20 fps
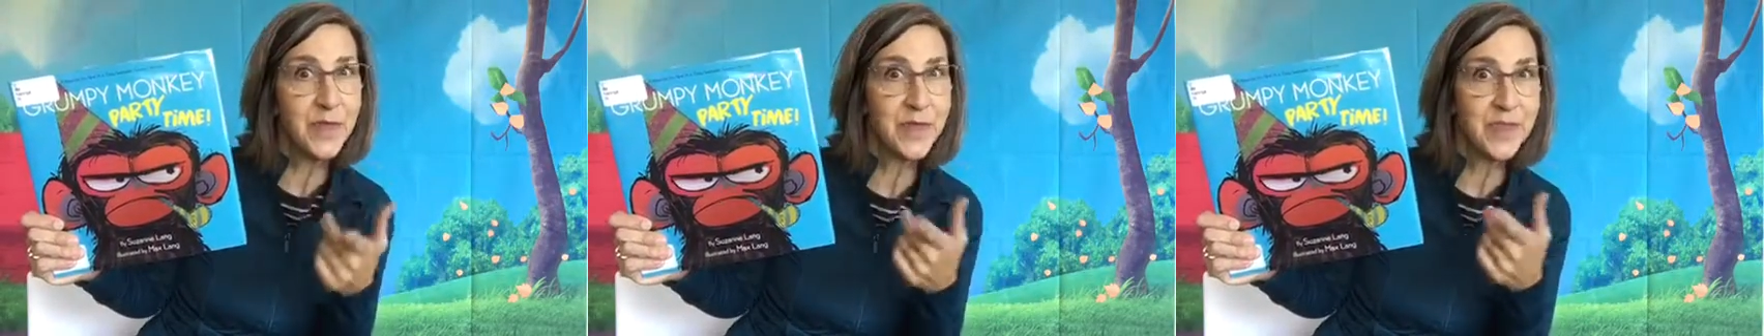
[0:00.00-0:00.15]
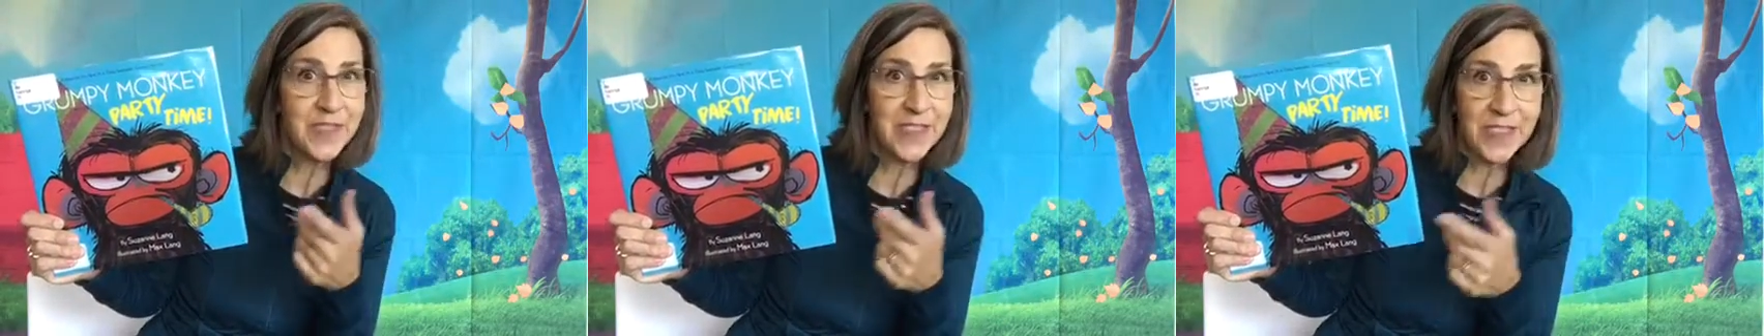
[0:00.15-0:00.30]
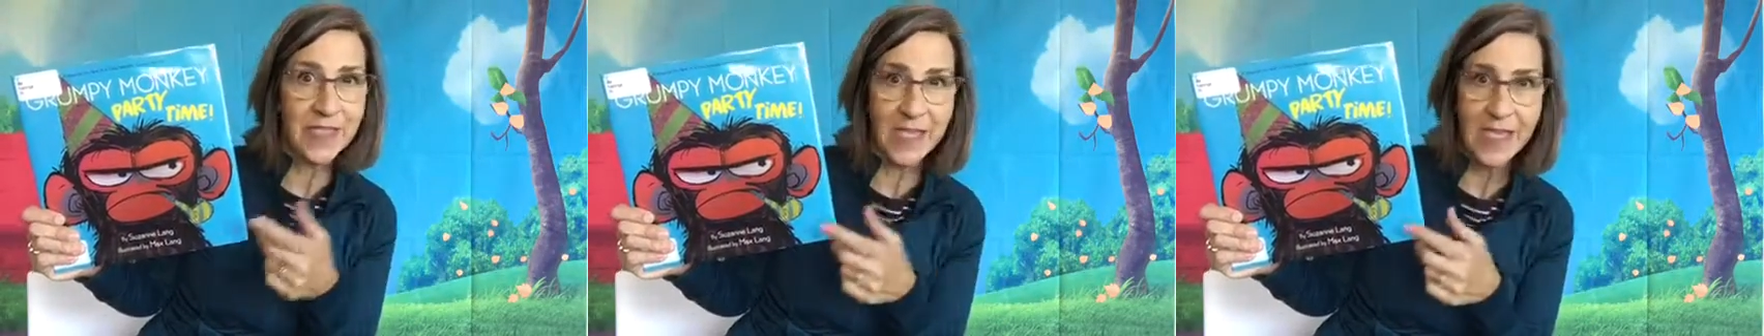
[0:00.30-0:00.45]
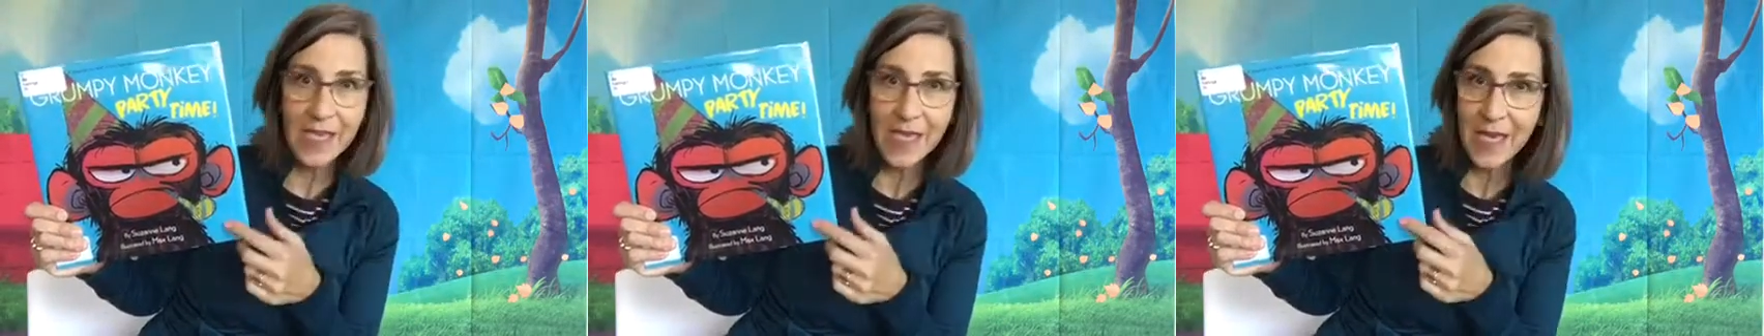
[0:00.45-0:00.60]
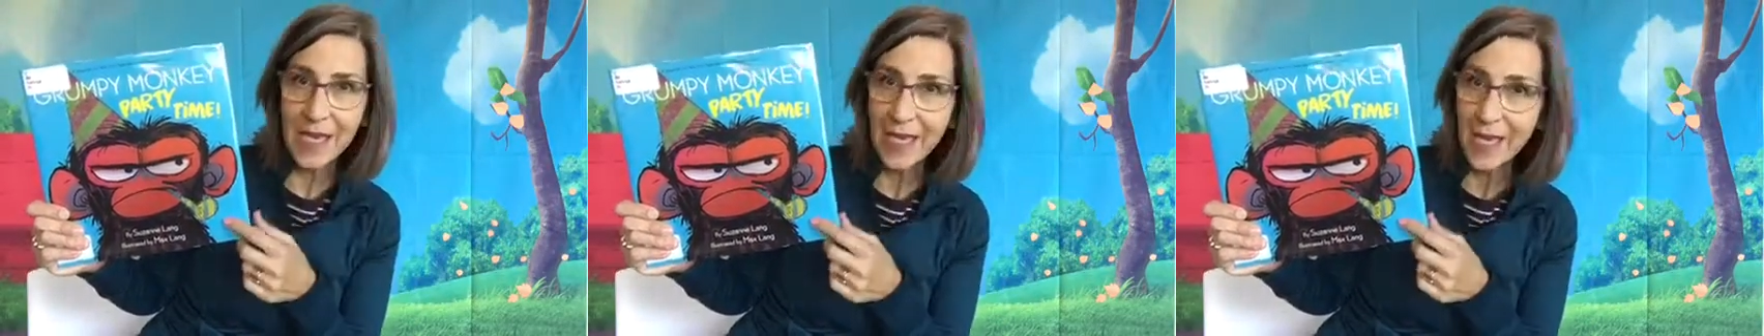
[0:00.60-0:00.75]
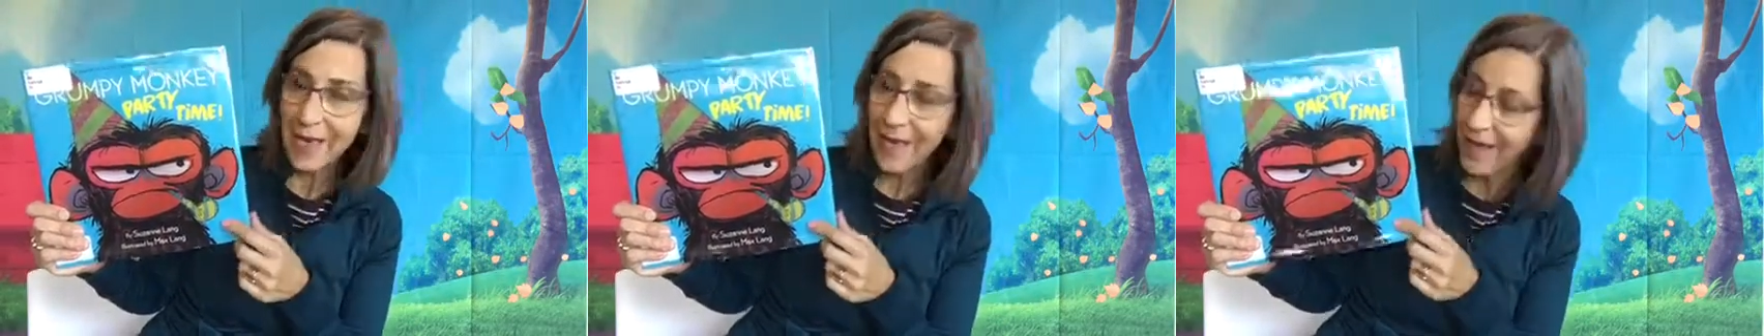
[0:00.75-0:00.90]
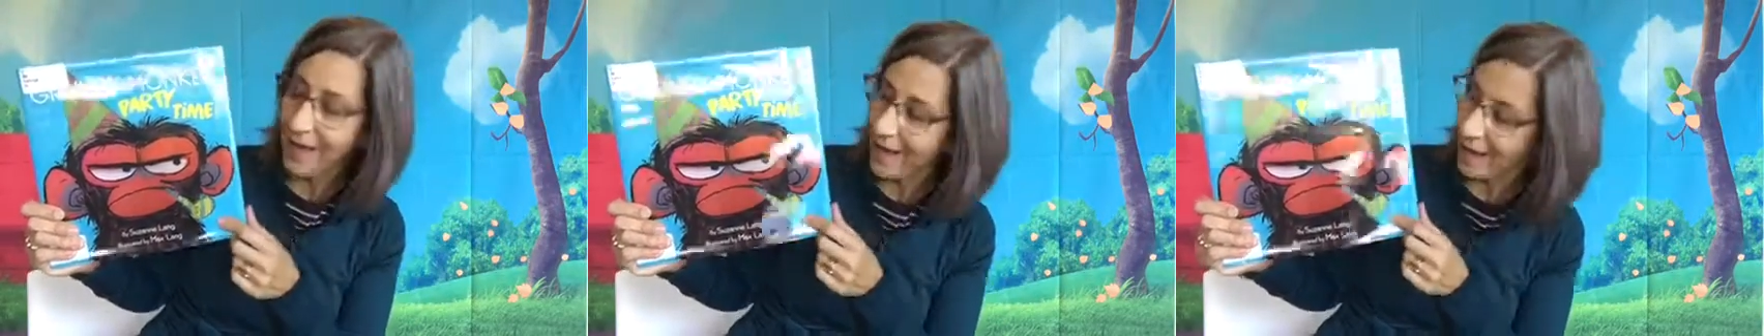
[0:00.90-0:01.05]
see.
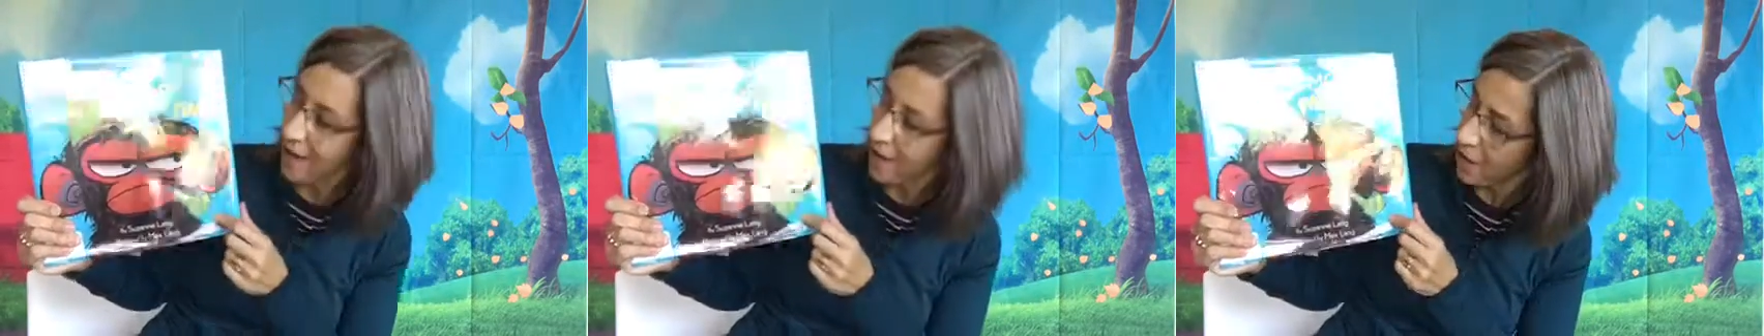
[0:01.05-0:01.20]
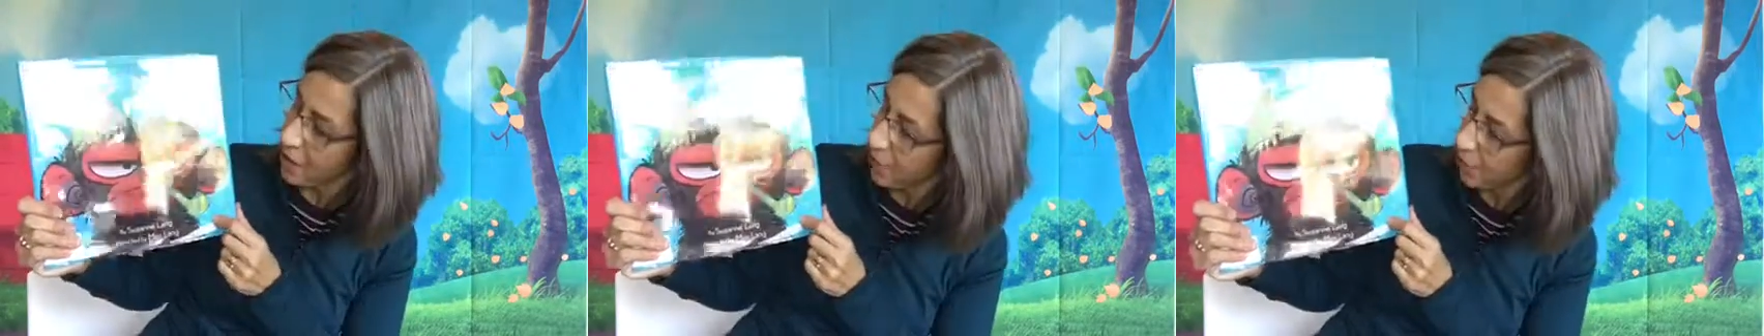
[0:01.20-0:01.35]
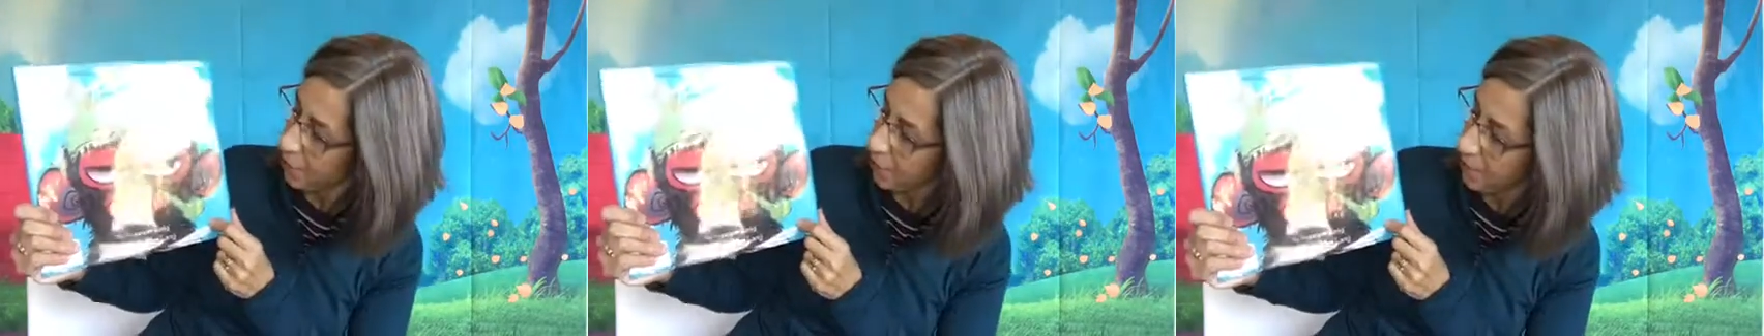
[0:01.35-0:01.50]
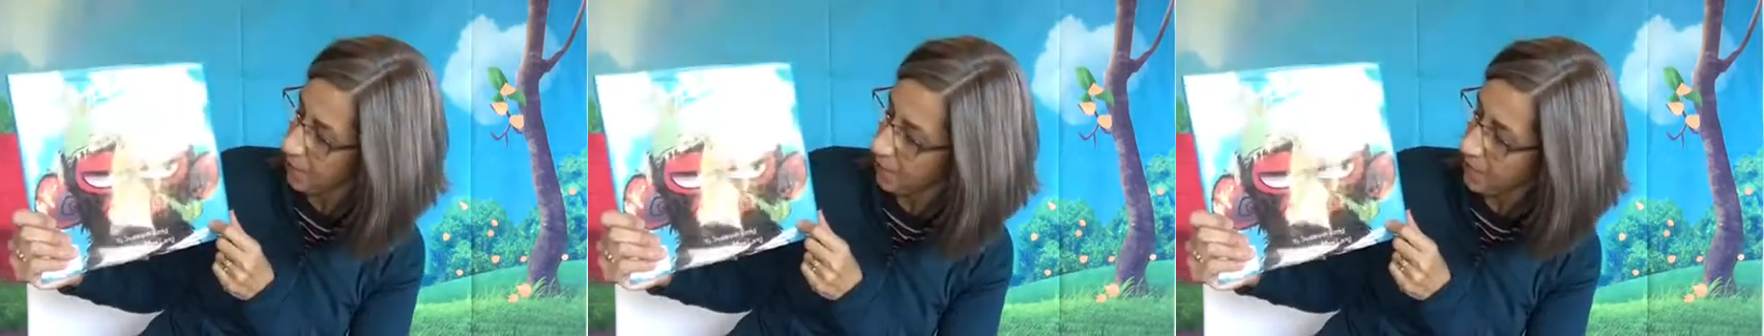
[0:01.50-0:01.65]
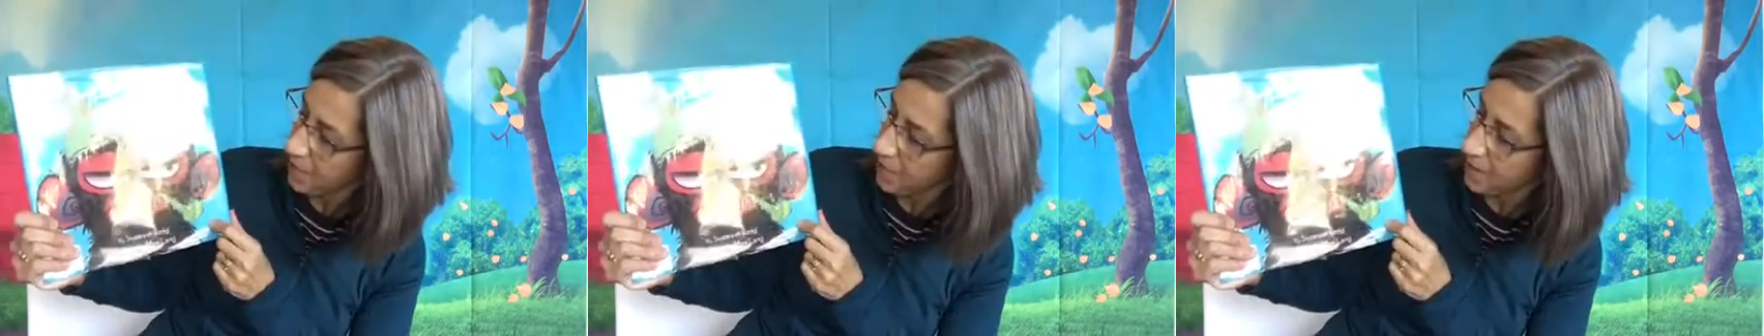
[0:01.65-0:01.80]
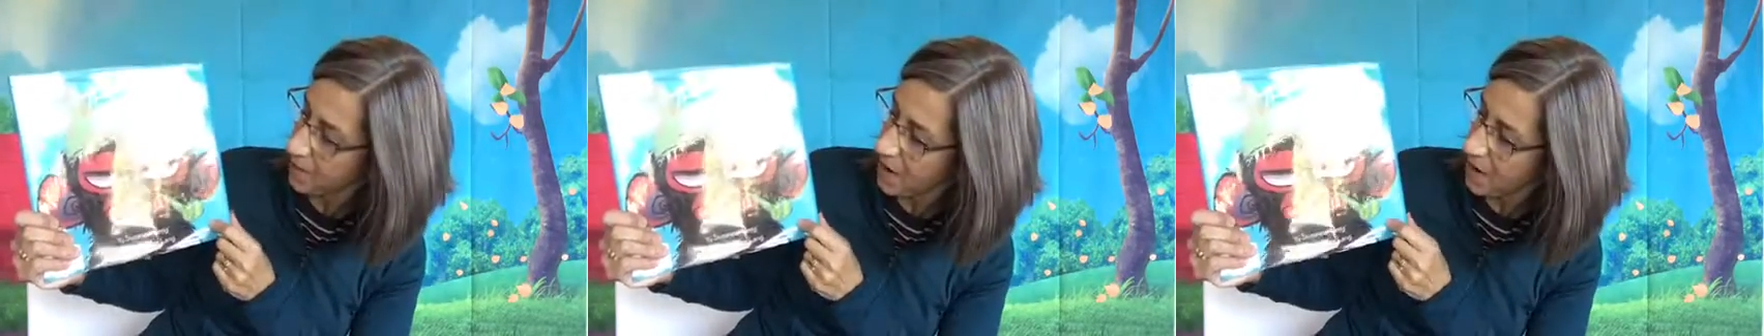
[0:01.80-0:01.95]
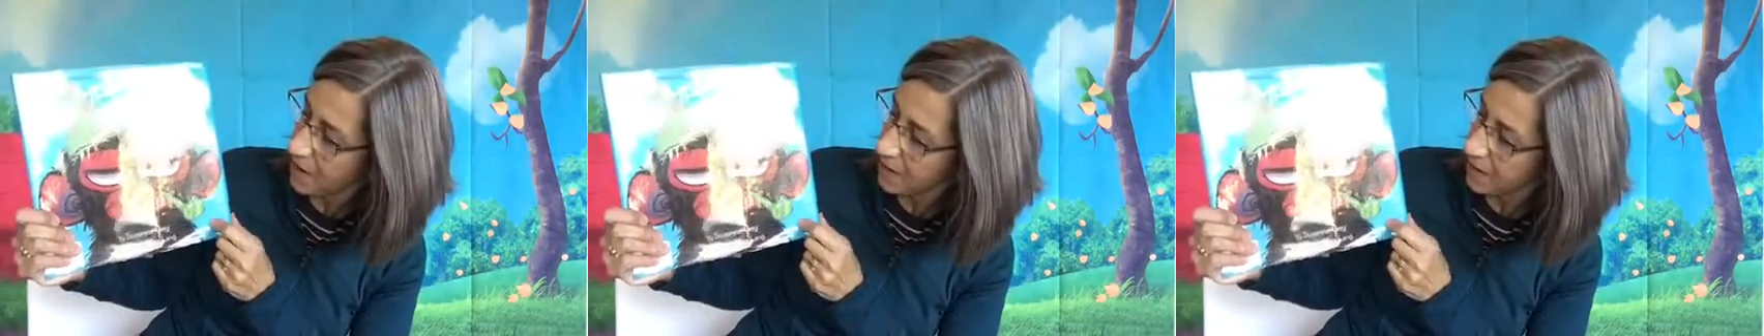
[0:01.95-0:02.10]
Grumpy
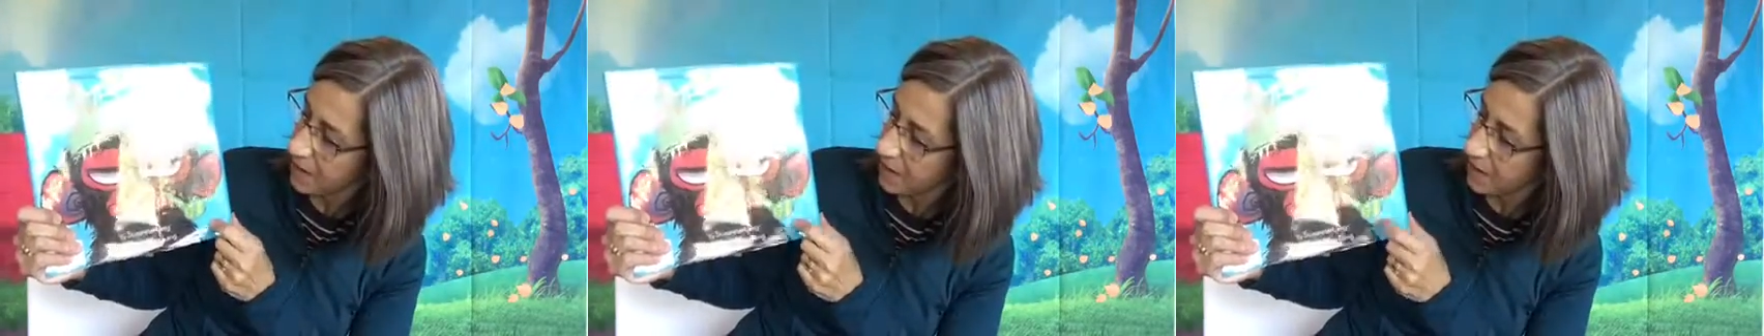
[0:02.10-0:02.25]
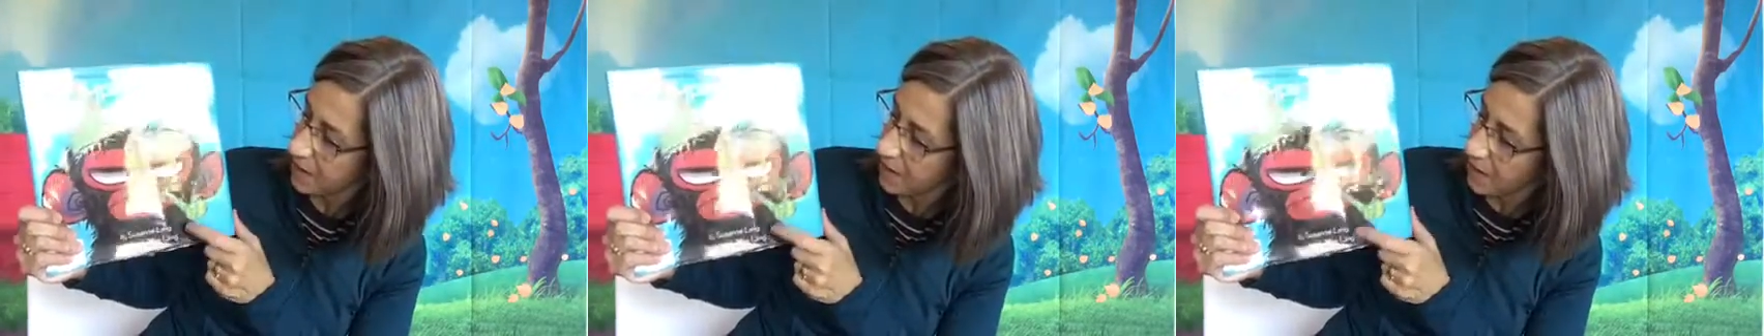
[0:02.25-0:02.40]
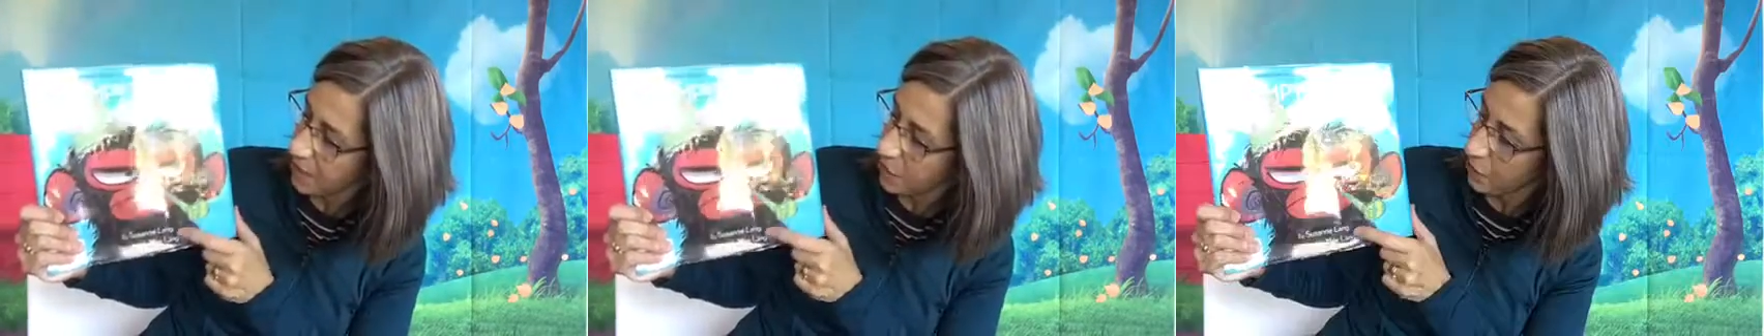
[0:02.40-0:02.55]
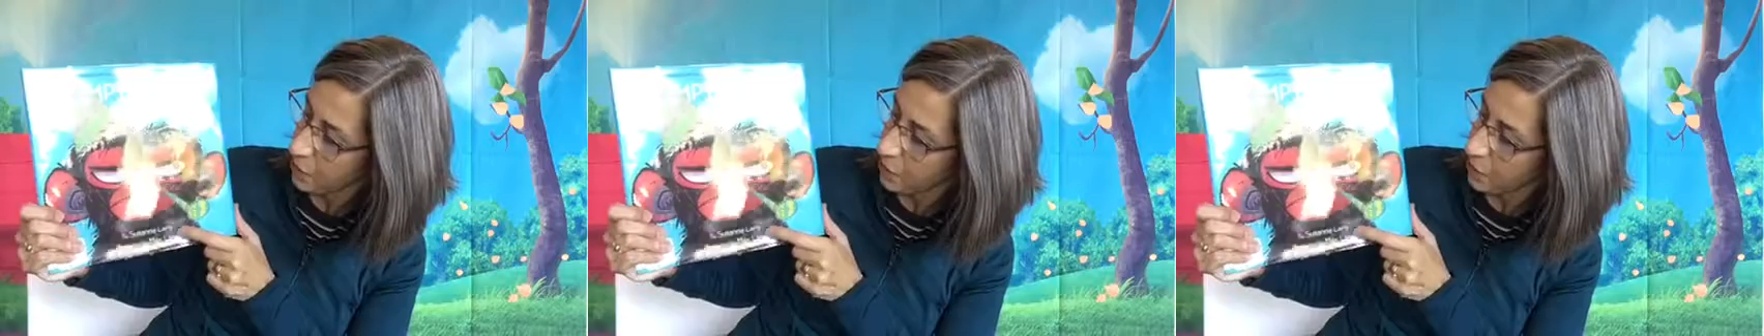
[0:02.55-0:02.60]
Monkey